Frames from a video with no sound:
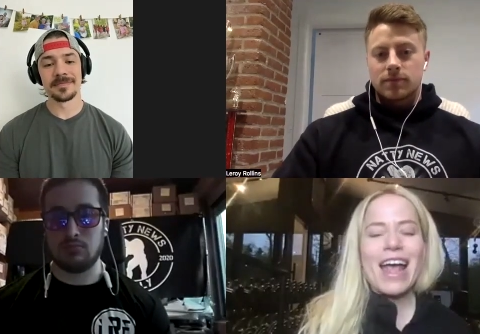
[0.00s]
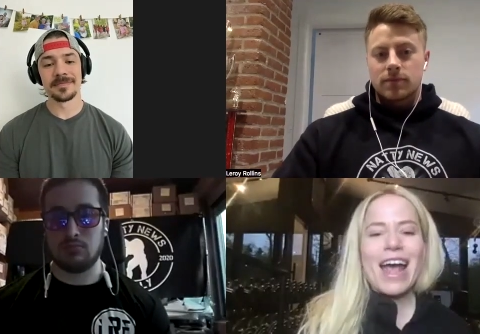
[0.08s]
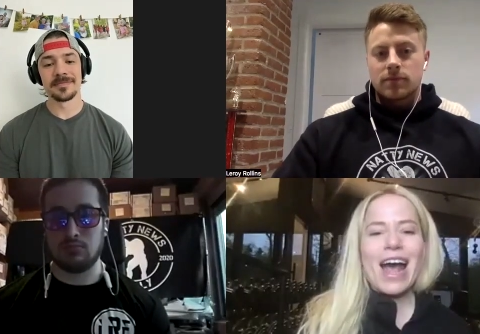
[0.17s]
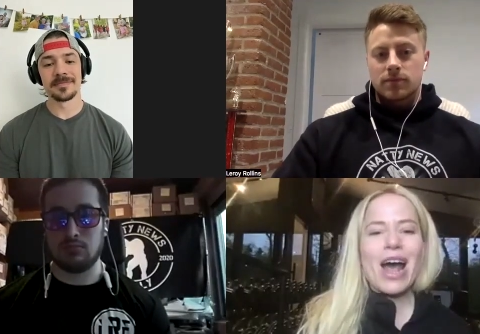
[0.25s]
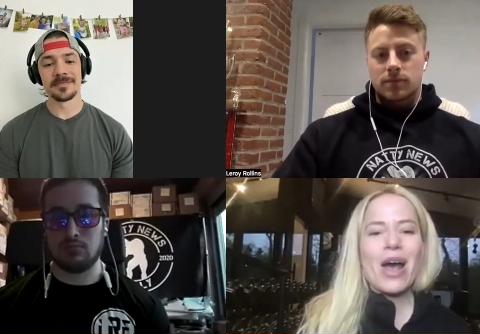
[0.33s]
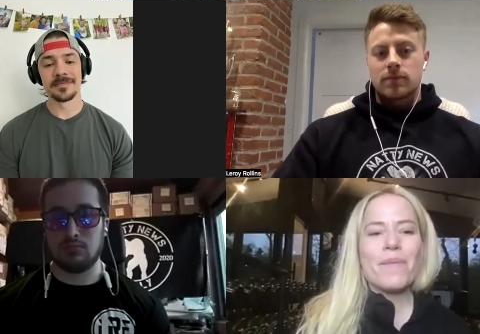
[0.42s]

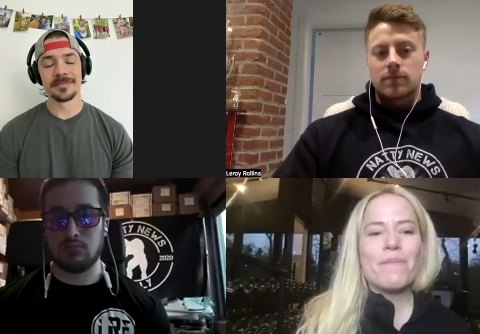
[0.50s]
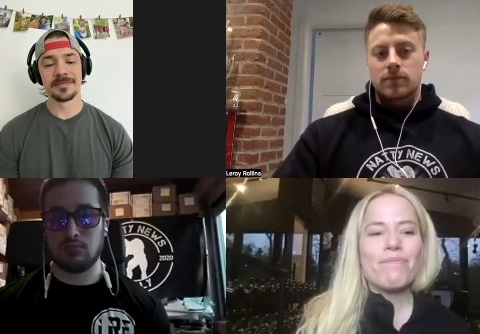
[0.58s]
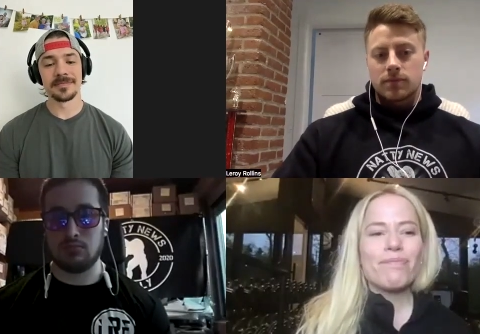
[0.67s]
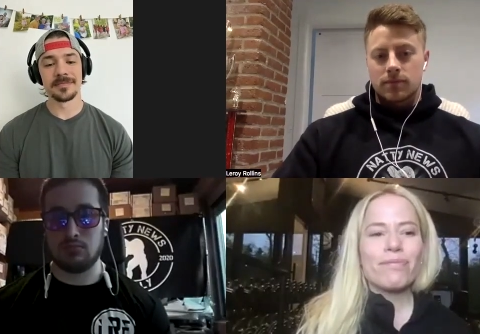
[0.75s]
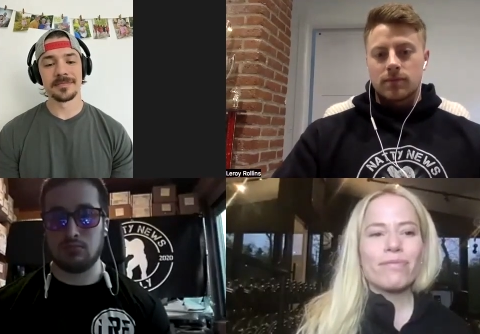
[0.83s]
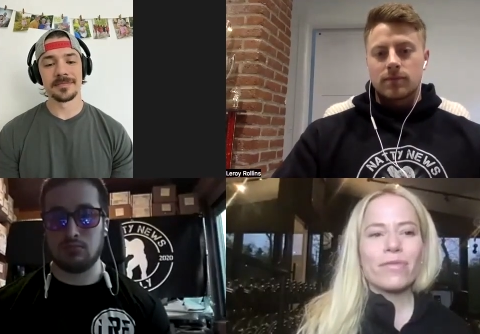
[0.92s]

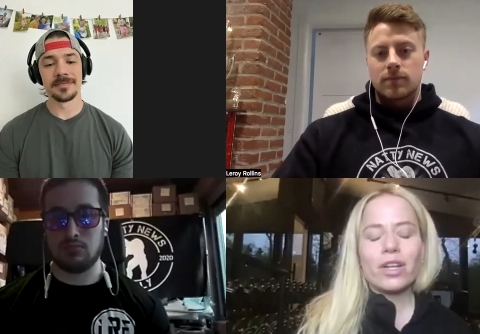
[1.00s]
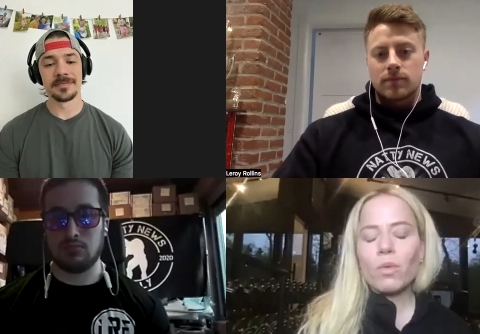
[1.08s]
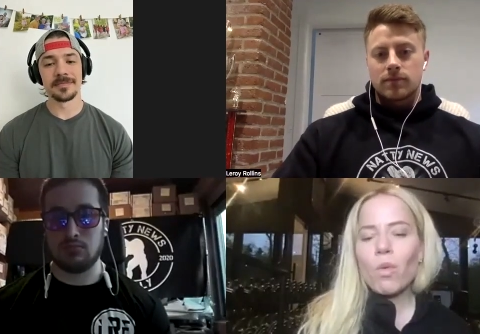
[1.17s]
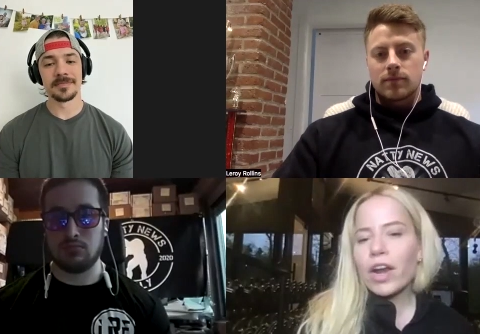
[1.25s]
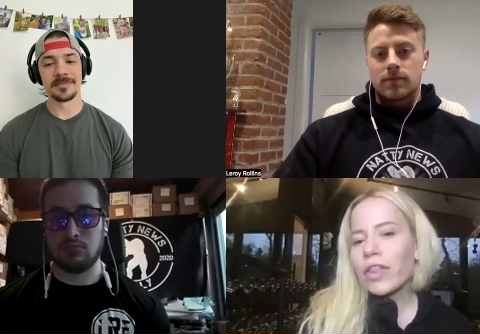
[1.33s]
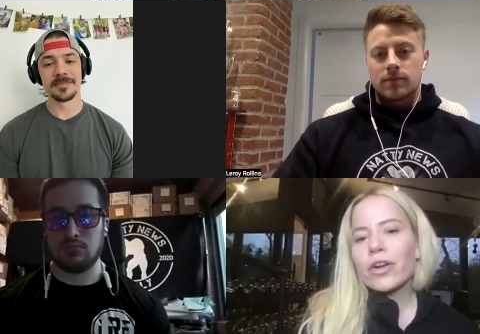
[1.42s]

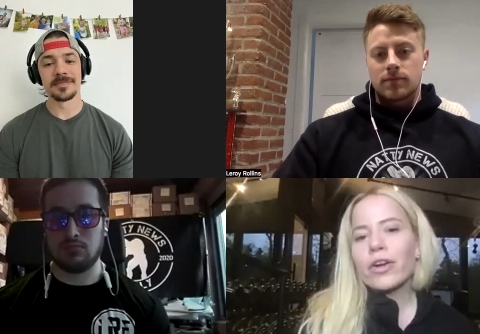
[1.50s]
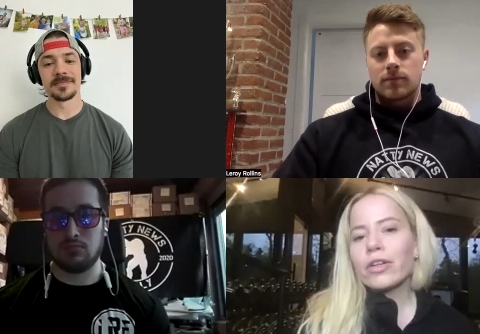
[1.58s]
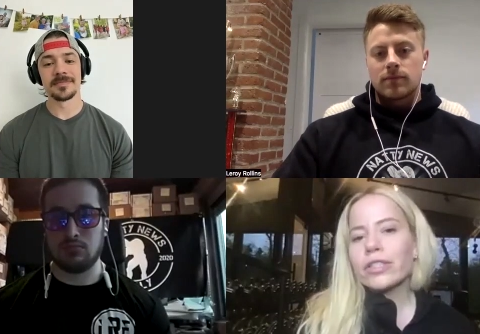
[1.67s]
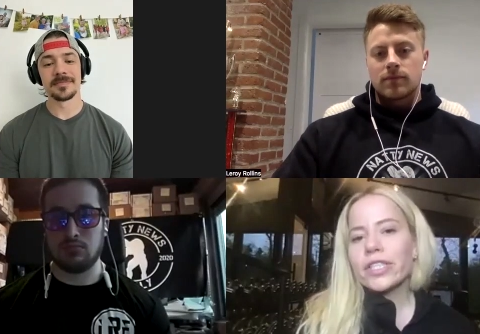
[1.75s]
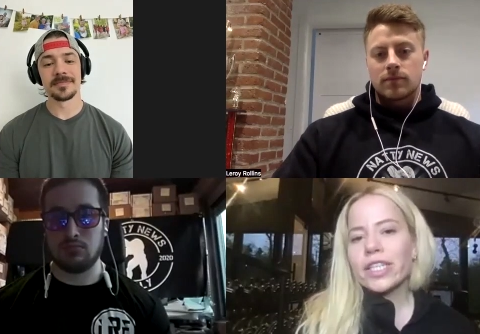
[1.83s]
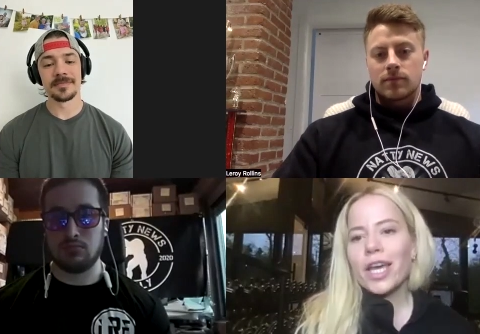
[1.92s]
Speaker 1: one of the
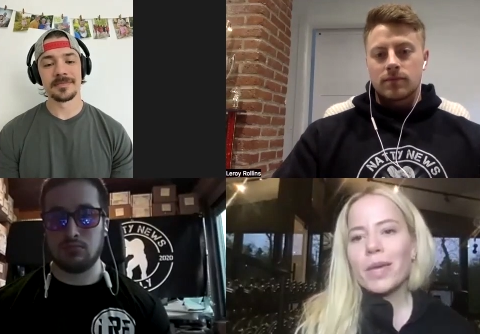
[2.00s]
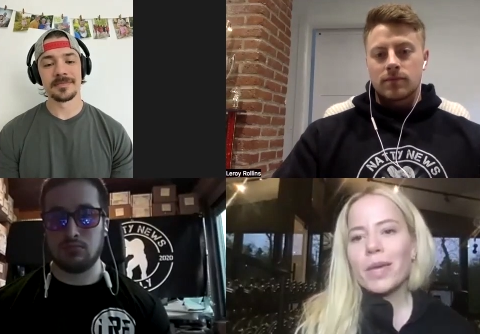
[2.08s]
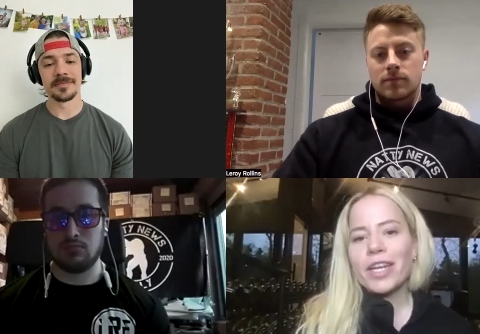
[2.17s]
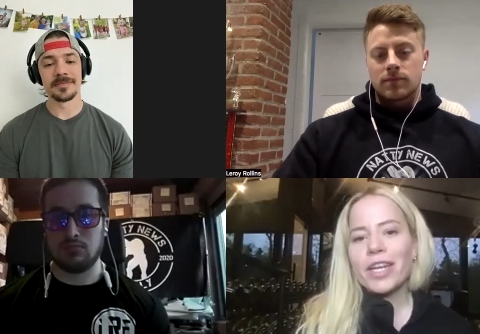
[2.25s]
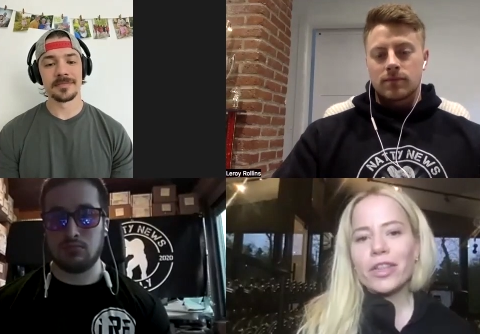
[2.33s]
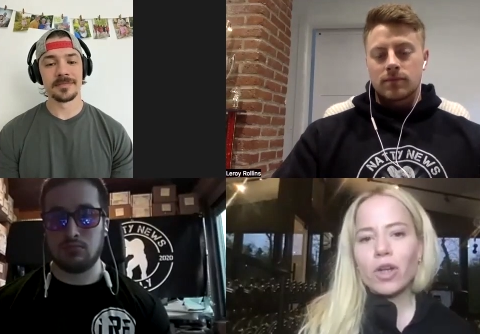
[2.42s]
girls that came
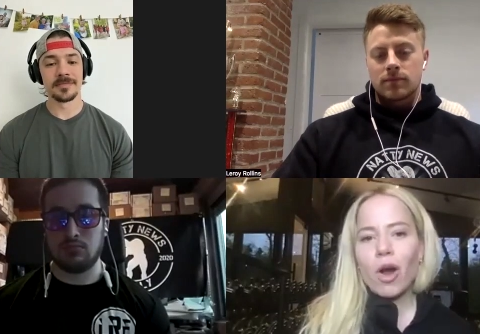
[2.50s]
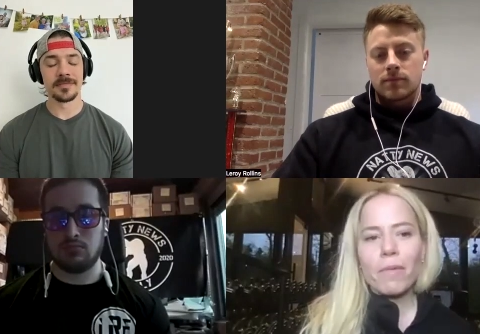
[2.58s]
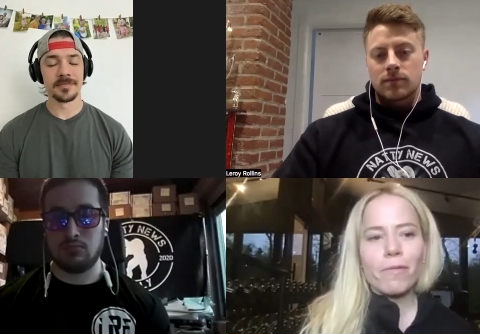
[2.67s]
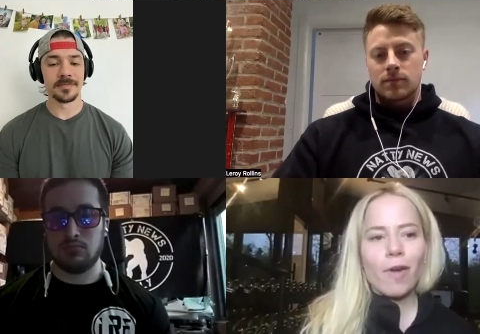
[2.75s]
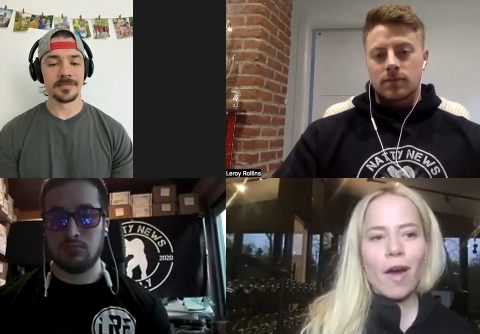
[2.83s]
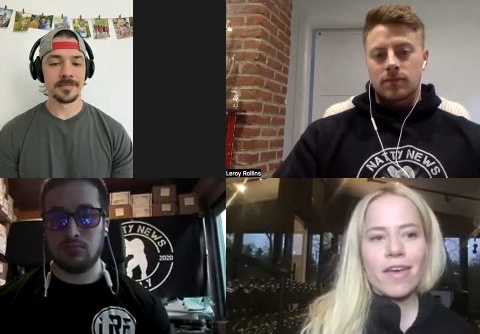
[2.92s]
in the top
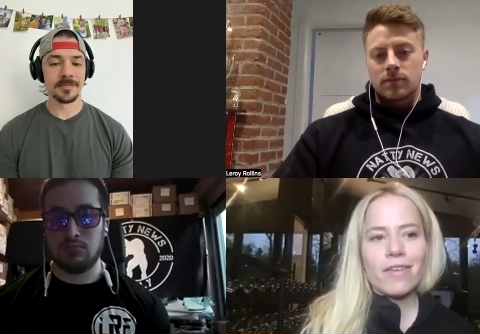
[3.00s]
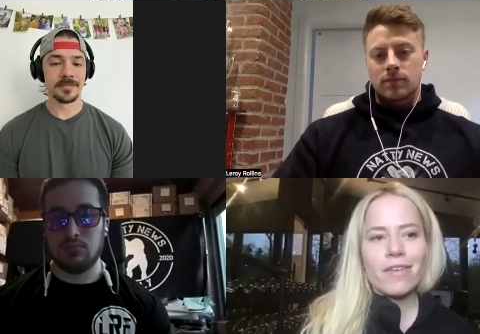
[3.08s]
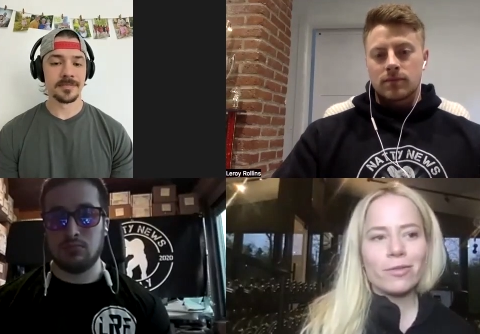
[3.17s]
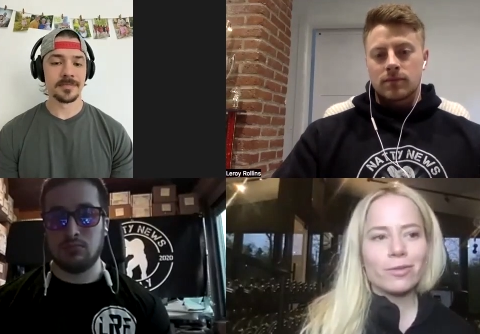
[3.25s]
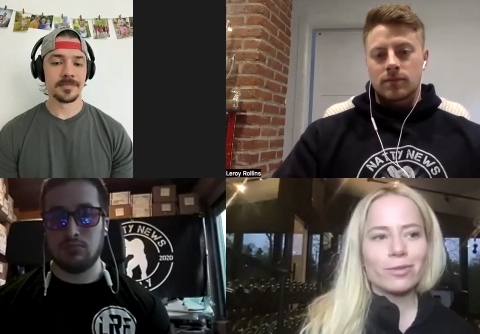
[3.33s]
5